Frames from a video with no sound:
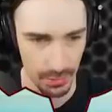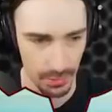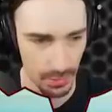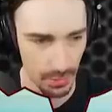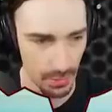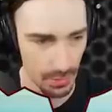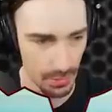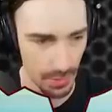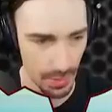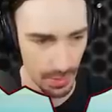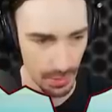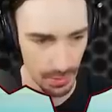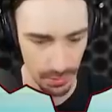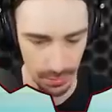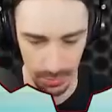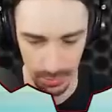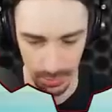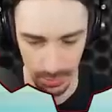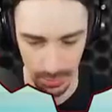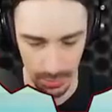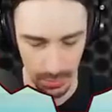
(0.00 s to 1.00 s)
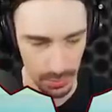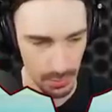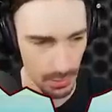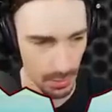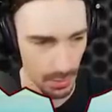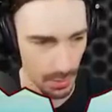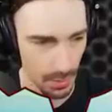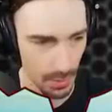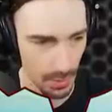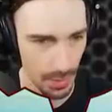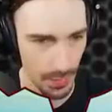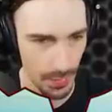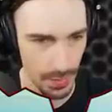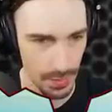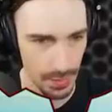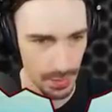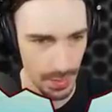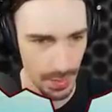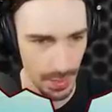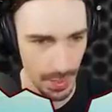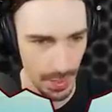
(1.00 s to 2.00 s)
All right. And
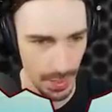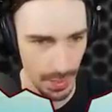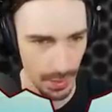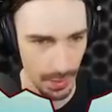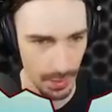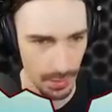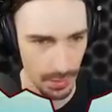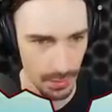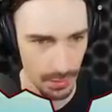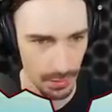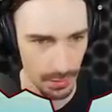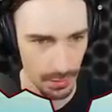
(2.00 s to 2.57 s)
then K.